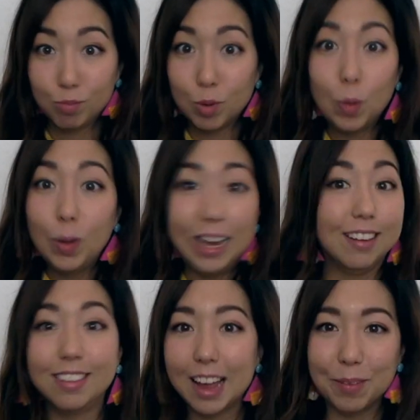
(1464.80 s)
who
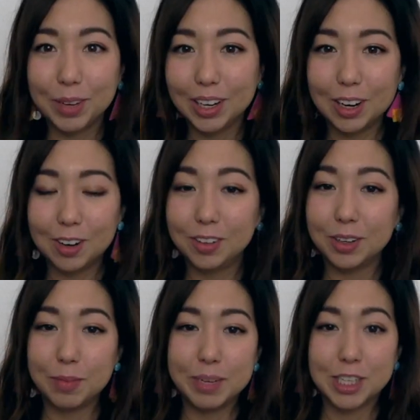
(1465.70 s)
ate them, you know,
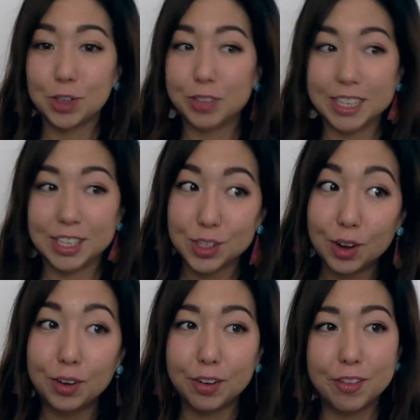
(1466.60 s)
the mystery is
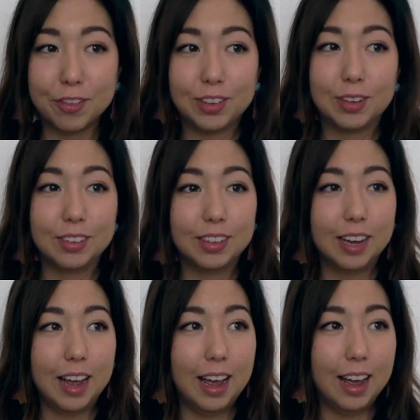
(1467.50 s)
solved.
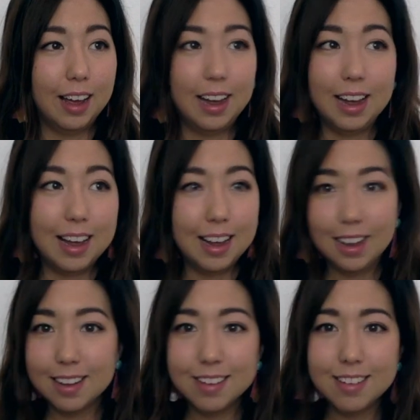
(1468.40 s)

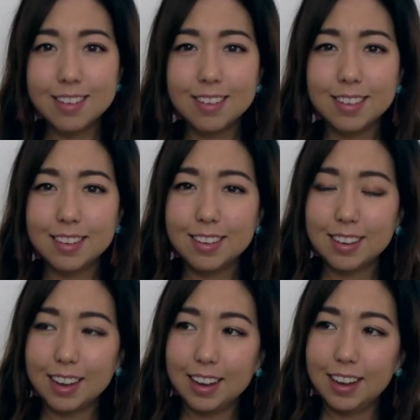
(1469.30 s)
And
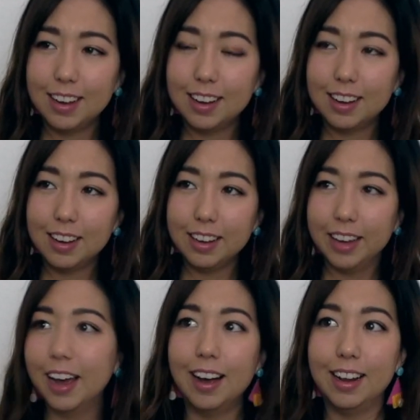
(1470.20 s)

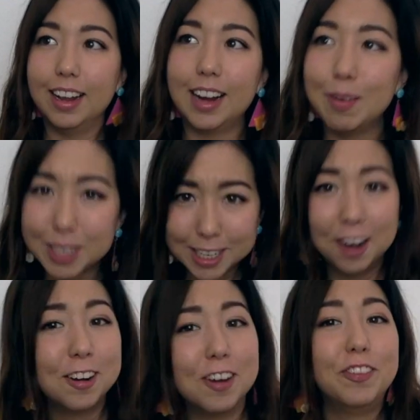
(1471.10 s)
yeah, like I'm still
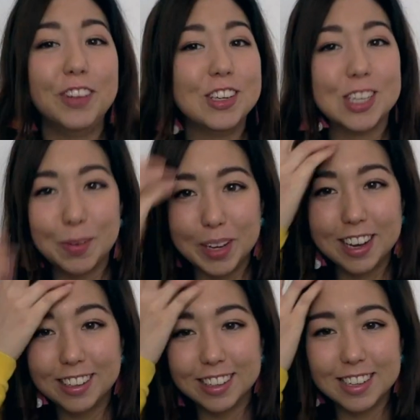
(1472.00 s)
confused to be
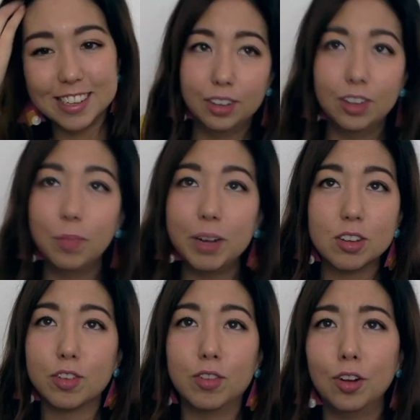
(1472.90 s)
honest. Not
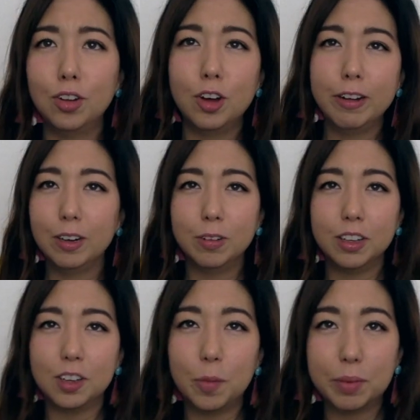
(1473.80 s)
because of not knowing who the
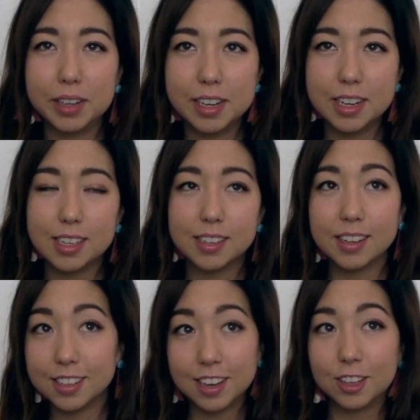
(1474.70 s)
culprit is,
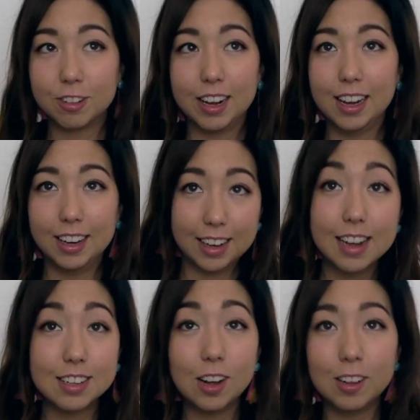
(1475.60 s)
etc. Like
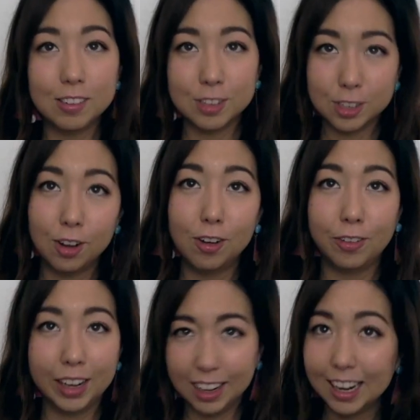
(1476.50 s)
that's all
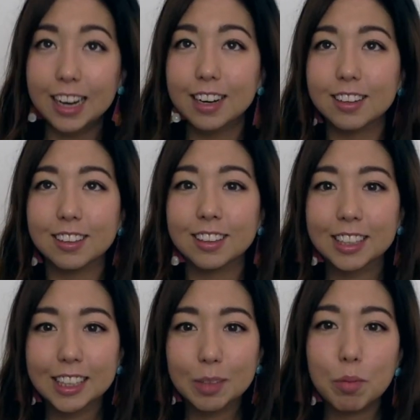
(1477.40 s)
solved and clear,
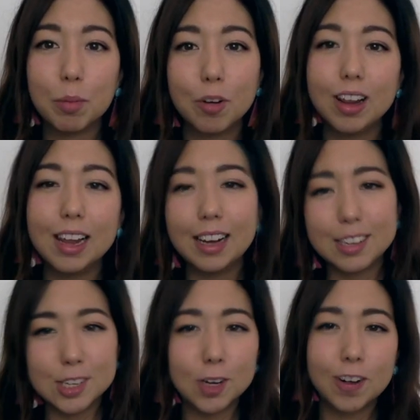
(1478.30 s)
but more like the
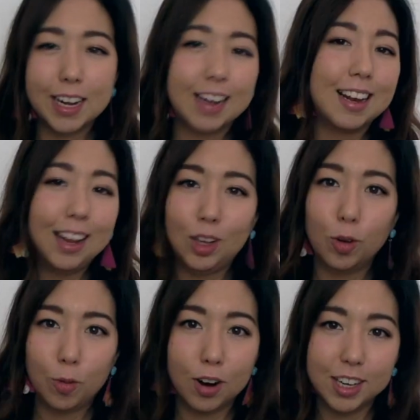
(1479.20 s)
story that led
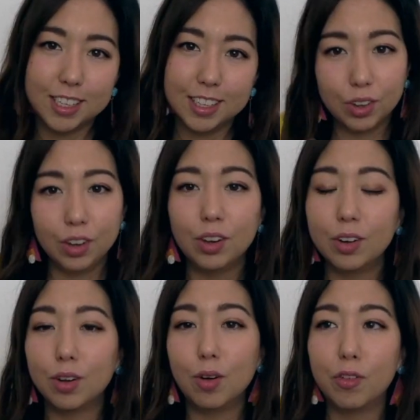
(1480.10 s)
towards it. You know,
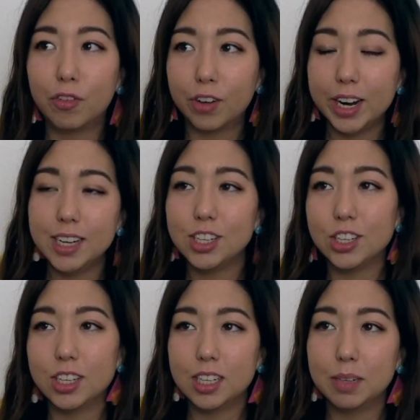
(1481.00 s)
the whole
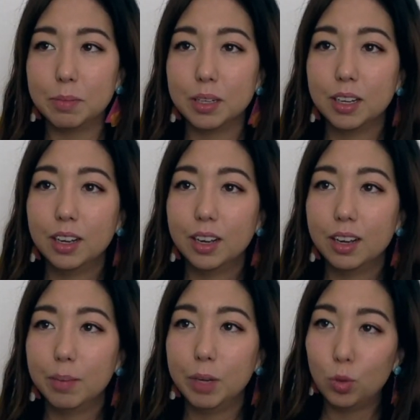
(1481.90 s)
friendship
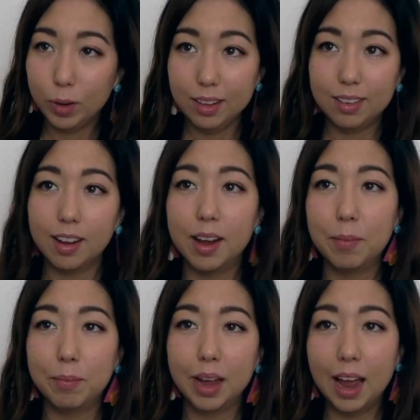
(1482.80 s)
between
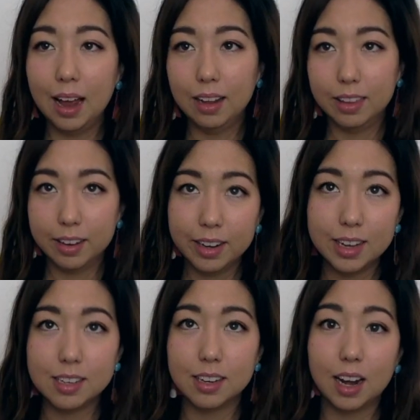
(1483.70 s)
them and
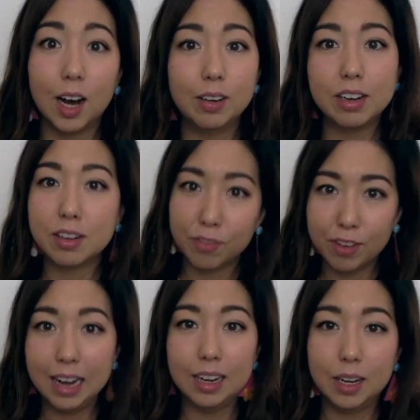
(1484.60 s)
this and how that
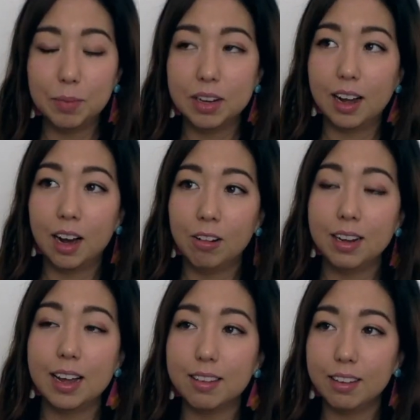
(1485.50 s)
developed and how
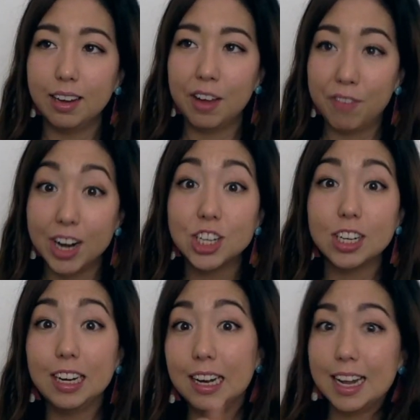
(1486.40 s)
that
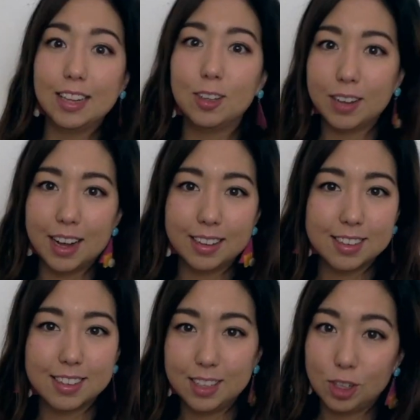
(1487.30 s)
eventually led to that
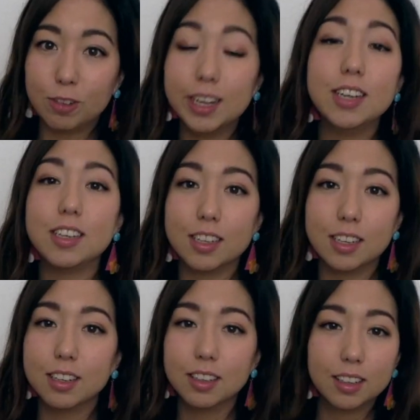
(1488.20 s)

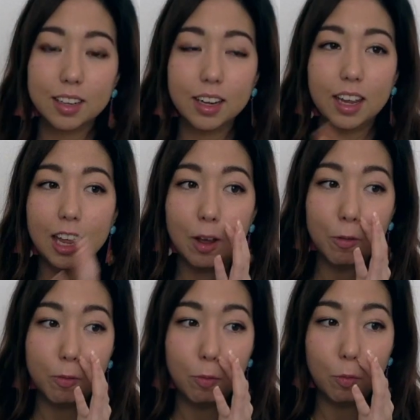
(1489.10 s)
situation in
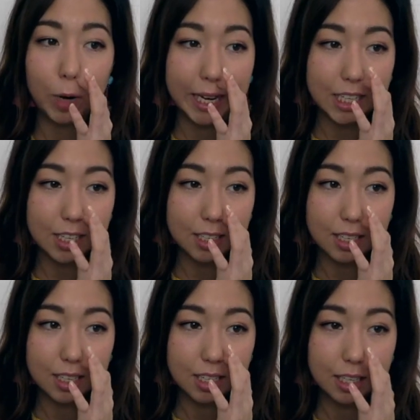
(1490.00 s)
which
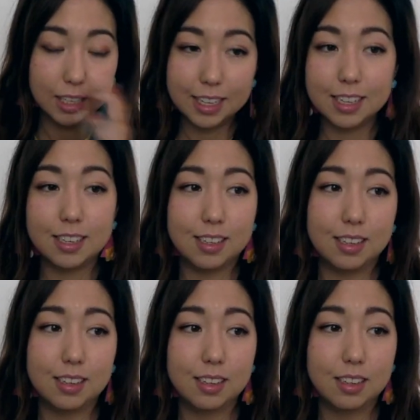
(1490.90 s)
this